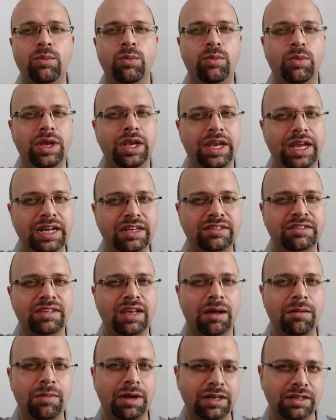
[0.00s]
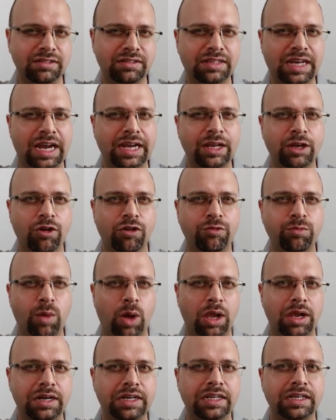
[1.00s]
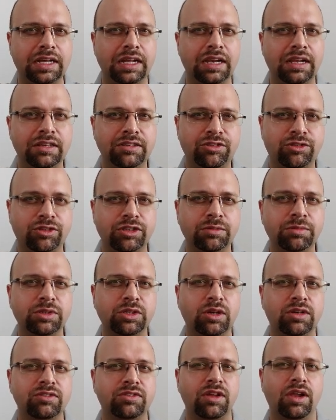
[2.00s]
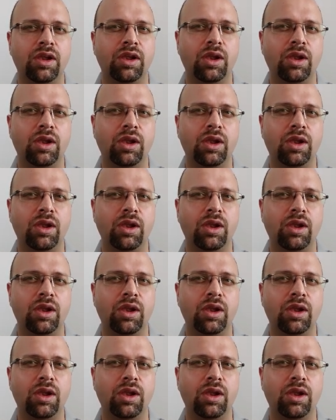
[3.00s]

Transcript: We need some understanding of political history because a